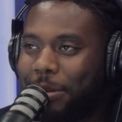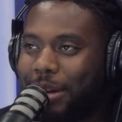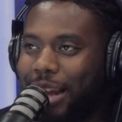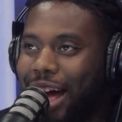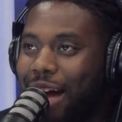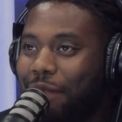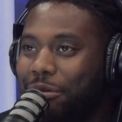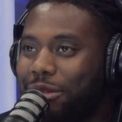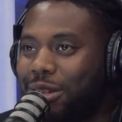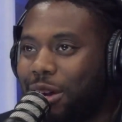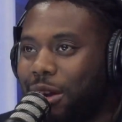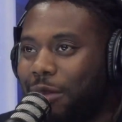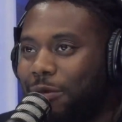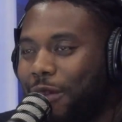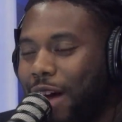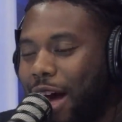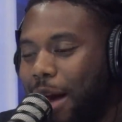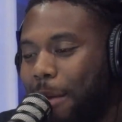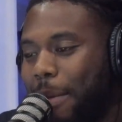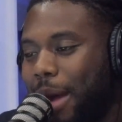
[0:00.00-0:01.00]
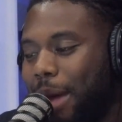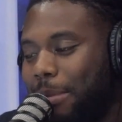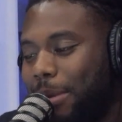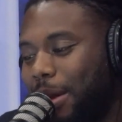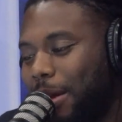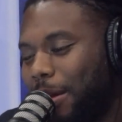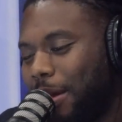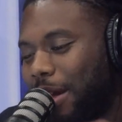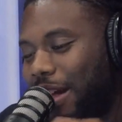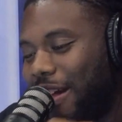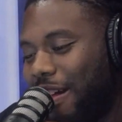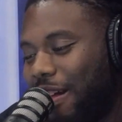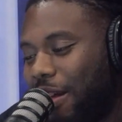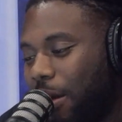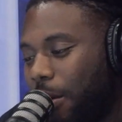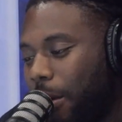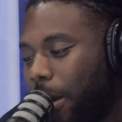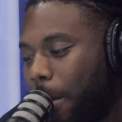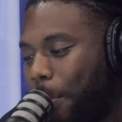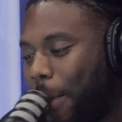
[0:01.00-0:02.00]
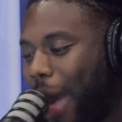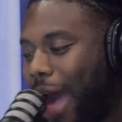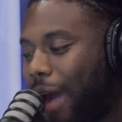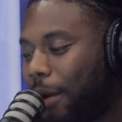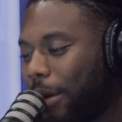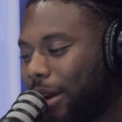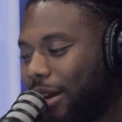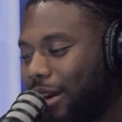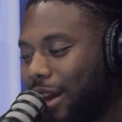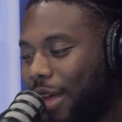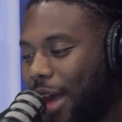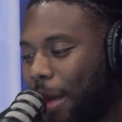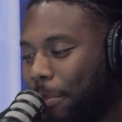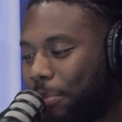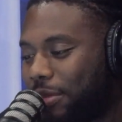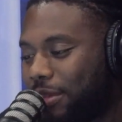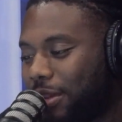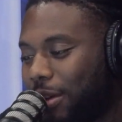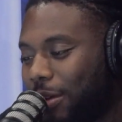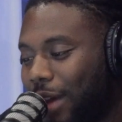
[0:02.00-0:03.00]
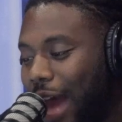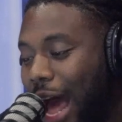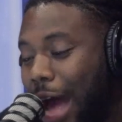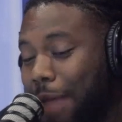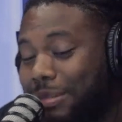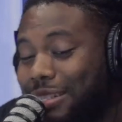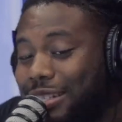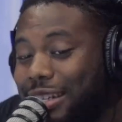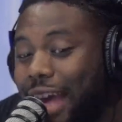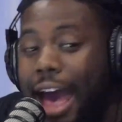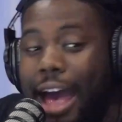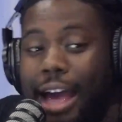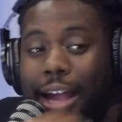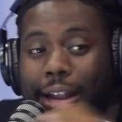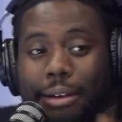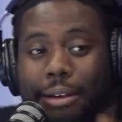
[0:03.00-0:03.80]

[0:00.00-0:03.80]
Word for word: We live and certified, baby. We back with another episode. I'm sad.